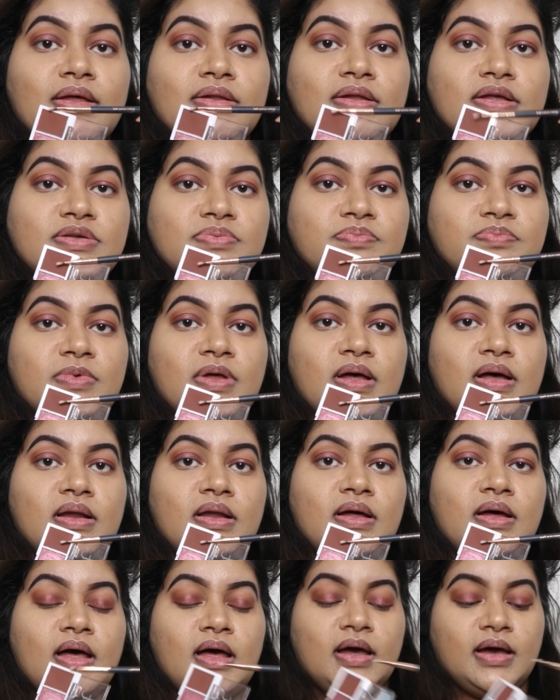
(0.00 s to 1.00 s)
this
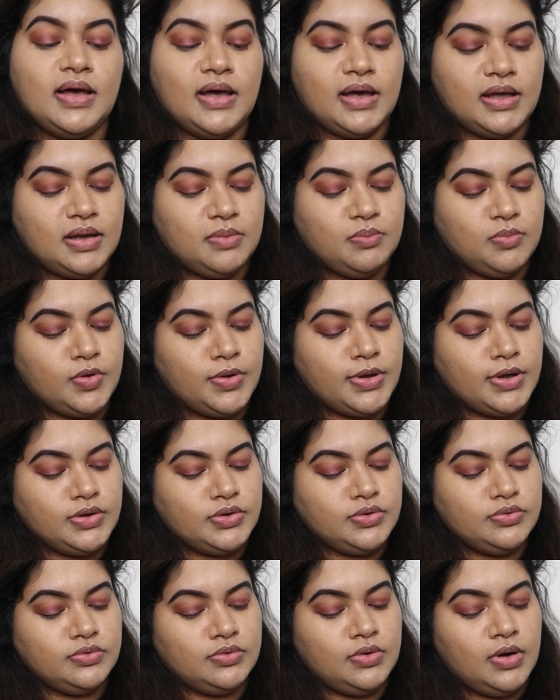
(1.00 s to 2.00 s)
color again, I'm
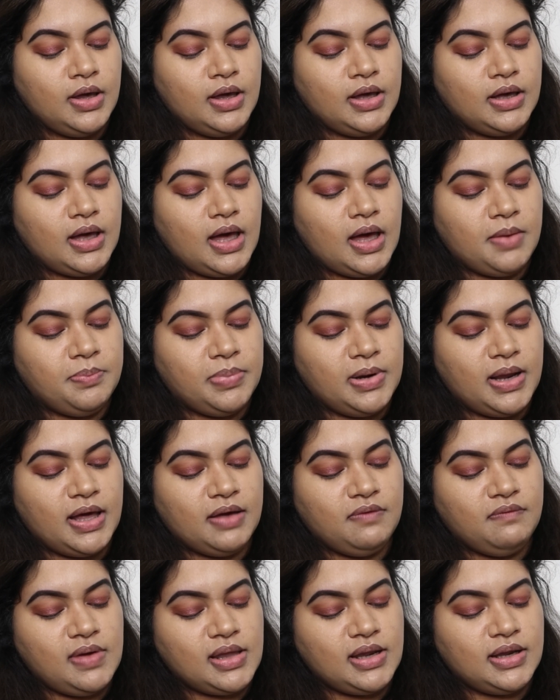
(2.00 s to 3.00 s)
going to
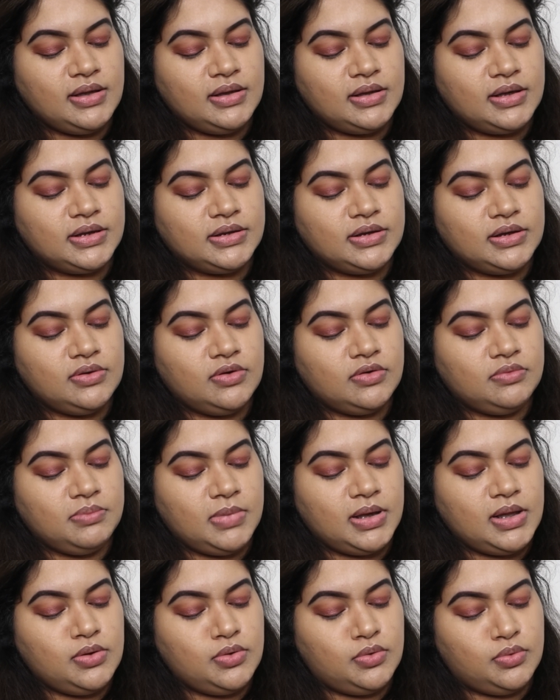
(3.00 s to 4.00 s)
apply very little on
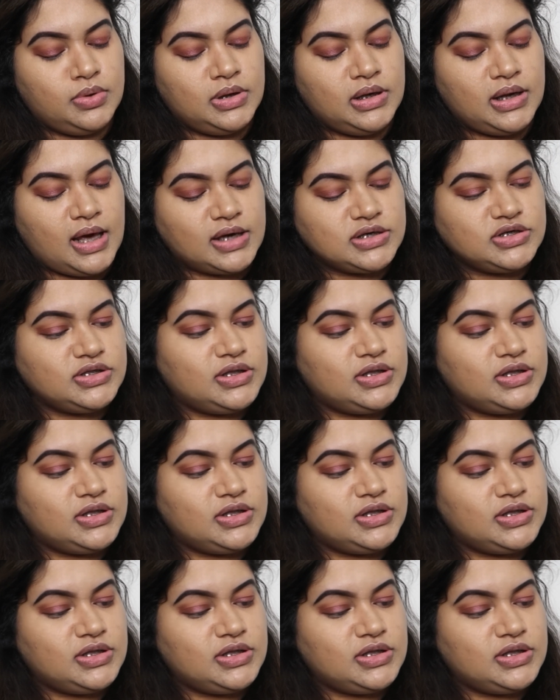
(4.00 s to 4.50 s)
my lower lash